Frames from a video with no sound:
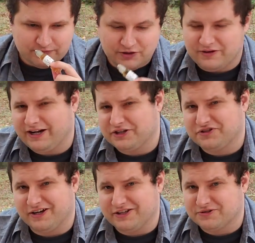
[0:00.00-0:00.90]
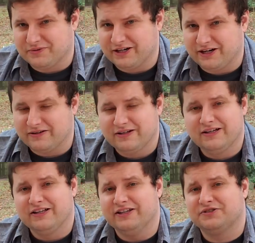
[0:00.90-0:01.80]
you got to try this one out.
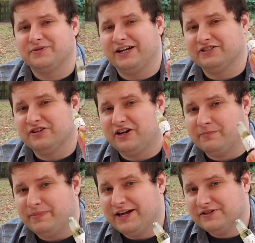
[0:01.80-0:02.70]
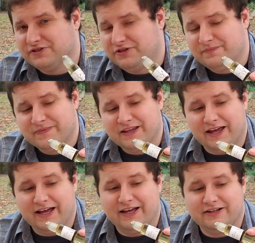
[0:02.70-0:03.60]
This one has a lot of basil
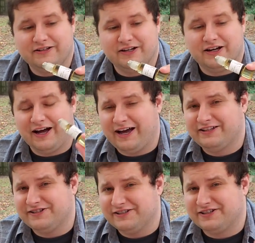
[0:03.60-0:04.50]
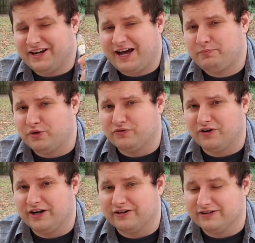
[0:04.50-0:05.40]
and uh, it's, it's, an apple
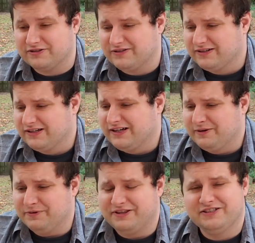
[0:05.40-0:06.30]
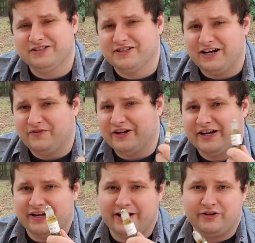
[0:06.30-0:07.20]
fragrance, but this is kind of like
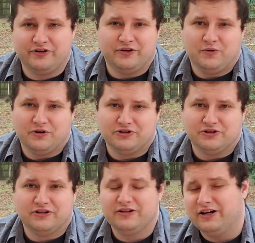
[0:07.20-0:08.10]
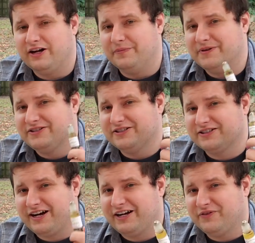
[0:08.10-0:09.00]
an angry orchard. Um, this is
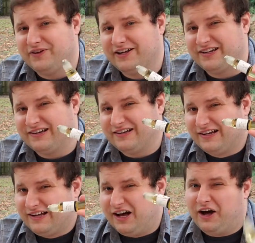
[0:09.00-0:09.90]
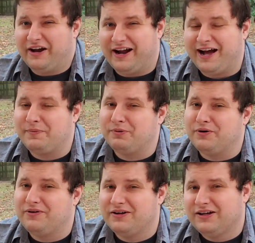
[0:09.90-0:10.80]
kind of like a an
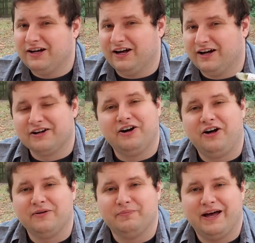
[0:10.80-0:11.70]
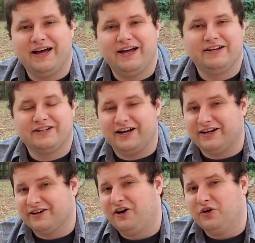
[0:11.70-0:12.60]
apple uh, gone bad,
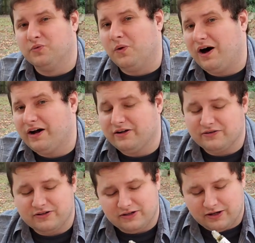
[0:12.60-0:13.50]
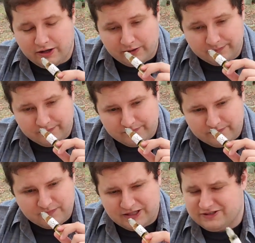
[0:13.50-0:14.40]
kind gone wild. Um,
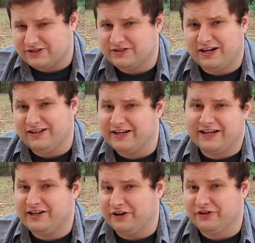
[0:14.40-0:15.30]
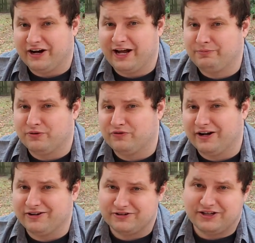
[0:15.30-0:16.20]
this is not like any other apple
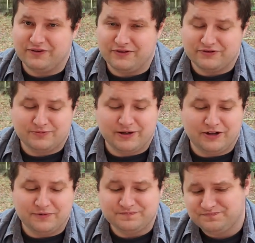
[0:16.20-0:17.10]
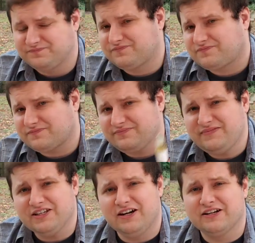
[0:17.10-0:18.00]
fragrance that you've smelled.
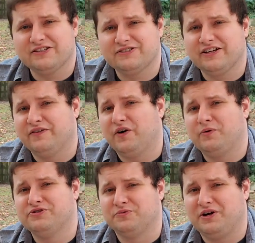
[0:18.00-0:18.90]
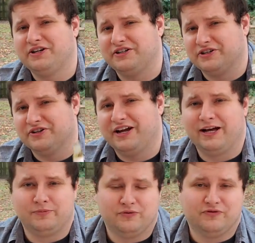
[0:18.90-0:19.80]
Honestly, I've always wanted a good
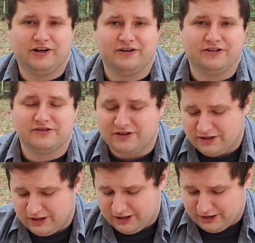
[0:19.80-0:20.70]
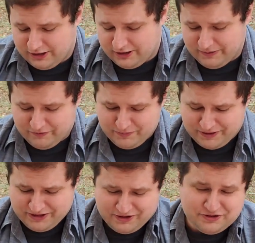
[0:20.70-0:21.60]
apple fragrance. Um,
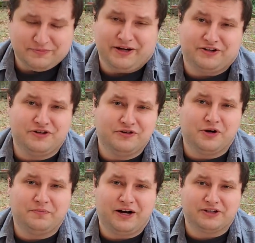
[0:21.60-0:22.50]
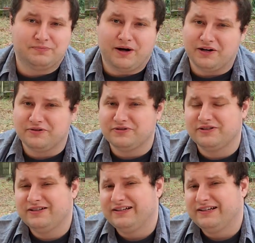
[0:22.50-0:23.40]
everybody knows about Hugo Boss Bottled.
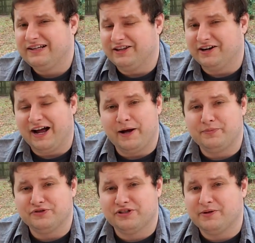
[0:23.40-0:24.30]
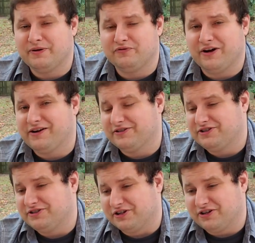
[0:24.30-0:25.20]
Their apple cinnamon
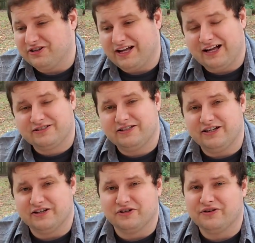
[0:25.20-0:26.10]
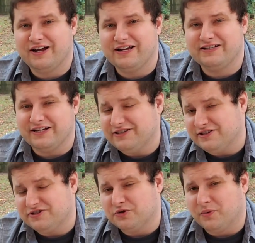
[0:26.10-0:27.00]
fragrances are classy and great,
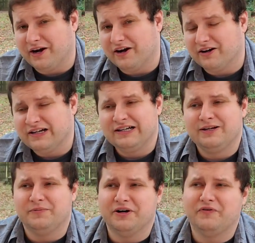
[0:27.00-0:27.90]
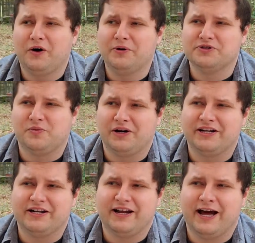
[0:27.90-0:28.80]
easy to wear. But I've always
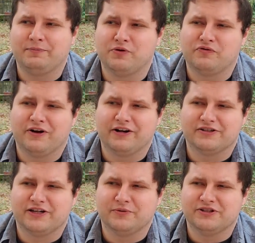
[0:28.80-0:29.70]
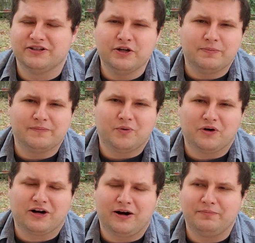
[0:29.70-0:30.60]
wanted an apple fragrance that was a little bit
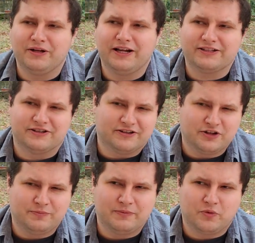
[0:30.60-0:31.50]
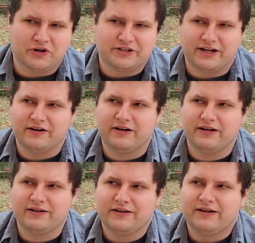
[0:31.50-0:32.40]
more complex, a little bit more
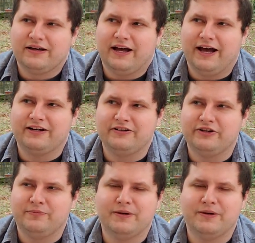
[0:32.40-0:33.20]
daring, had a little